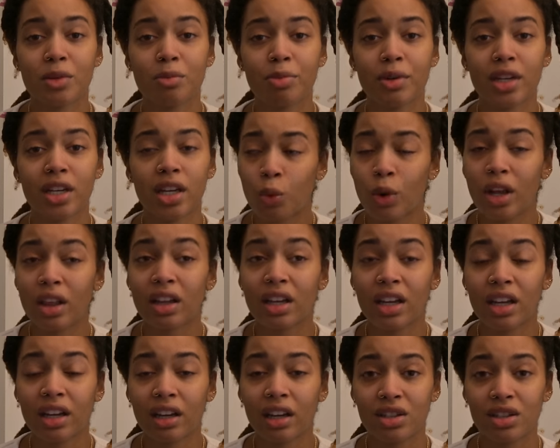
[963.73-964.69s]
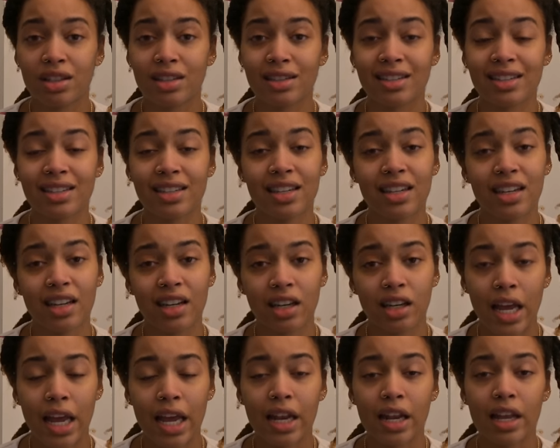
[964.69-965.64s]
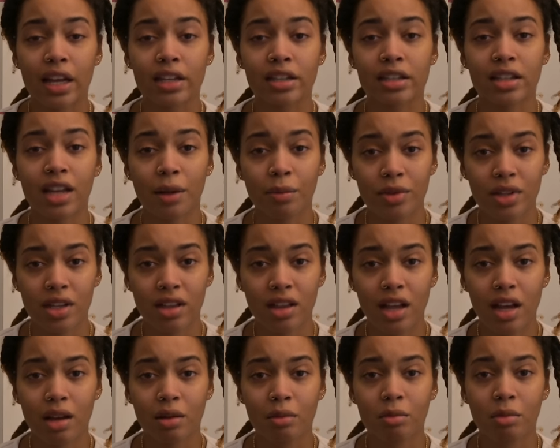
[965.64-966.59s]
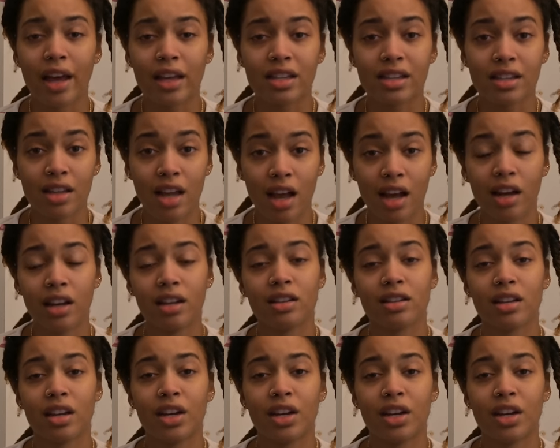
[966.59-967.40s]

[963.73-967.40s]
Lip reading: to be willing to see it and accepting them as signs